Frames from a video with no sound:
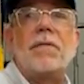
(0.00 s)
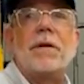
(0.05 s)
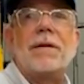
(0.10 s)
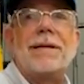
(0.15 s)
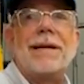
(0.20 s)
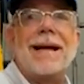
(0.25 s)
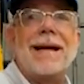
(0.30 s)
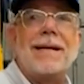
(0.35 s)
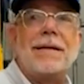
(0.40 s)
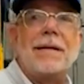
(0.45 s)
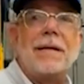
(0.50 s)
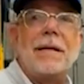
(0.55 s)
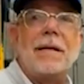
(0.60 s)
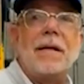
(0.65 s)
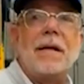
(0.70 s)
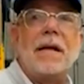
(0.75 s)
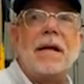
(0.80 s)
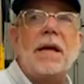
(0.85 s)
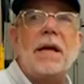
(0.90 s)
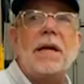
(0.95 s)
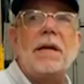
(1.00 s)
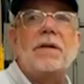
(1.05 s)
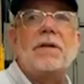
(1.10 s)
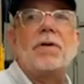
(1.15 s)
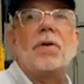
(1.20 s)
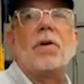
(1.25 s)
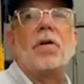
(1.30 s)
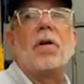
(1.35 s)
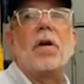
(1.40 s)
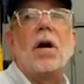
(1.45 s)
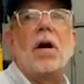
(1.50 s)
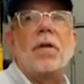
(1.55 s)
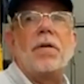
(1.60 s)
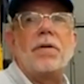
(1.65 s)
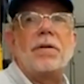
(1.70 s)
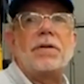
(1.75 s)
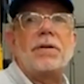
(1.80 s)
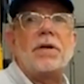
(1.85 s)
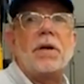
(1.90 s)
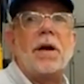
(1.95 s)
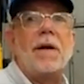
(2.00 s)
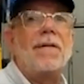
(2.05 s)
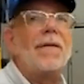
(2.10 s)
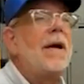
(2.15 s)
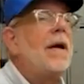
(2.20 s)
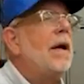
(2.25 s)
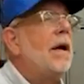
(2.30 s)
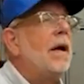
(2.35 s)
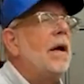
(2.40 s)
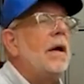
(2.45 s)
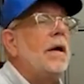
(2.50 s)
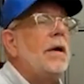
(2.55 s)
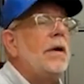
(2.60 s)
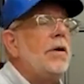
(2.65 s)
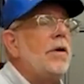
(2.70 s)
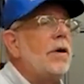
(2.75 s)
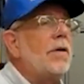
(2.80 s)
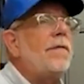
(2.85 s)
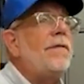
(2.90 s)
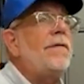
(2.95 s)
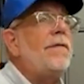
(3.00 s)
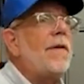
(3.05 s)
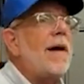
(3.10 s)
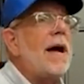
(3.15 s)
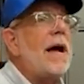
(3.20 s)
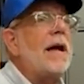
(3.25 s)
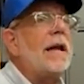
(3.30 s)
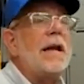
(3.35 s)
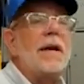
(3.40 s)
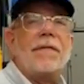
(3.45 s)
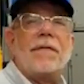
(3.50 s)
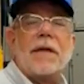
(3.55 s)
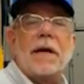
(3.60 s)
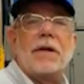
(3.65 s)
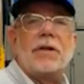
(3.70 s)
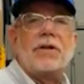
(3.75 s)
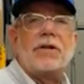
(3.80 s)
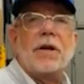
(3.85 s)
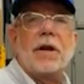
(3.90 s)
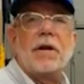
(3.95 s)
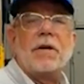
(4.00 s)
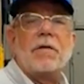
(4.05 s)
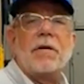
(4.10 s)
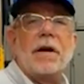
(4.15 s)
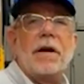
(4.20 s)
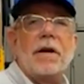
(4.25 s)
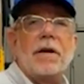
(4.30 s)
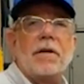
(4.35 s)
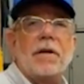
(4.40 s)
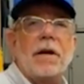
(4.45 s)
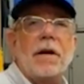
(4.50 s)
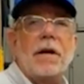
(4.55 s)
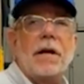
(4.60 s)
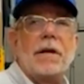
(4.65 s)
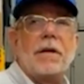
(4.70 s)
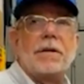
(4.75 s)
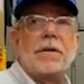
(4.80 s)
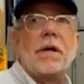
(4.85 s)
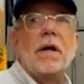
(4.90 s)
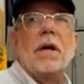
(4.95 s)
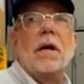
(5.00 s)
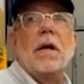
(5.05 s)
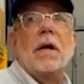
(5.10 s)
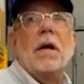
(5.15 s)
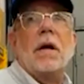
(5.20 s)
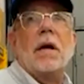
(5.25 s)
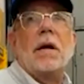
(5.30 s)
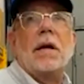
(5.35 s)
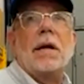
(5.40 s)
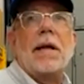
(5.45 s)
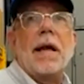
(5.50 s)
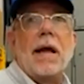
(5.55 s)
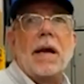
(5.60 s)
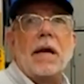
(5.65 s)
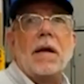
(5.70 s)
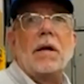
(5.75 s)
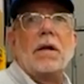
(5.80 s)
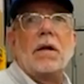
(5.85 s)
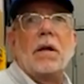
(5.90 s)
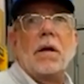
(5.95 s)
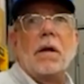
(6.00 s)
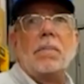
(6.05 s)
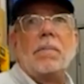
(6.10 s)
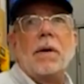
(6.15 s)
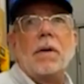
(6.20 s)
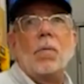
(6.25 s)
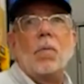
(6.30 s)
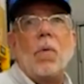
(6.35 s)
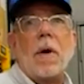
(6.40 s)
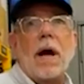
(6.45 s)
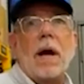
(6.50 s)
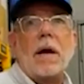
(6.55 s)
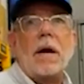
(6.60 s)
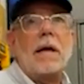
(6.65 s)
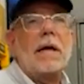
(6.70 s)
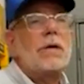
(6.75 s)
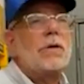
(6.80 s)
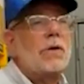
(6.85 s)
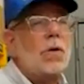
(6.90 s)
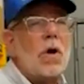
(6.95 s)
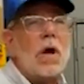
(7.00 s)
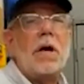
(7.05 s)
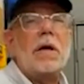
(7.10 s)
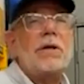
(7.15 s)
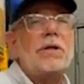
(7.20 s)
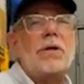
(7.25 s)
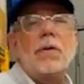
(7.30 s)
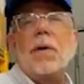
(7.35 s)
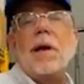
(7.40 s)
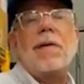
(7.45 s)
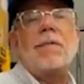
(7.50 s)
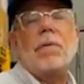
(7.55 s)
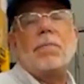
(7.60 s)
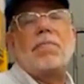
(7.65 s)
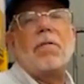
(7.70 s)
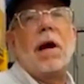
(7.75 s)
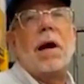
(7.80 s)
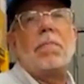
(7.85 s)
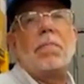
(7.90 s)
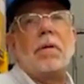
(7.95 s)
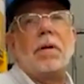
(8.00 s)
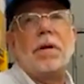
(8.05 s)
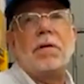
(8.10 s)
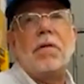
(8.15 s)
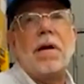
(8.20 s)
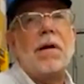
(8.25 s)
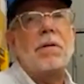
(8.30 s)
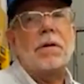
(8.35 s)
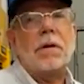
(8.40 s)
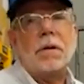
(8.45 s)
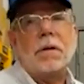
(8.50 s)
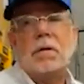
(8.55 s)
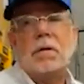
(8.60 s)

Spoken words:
tenting needs or other stuff, you're fine if that generator is getting a little bit wet, as long as you have it properly grounded.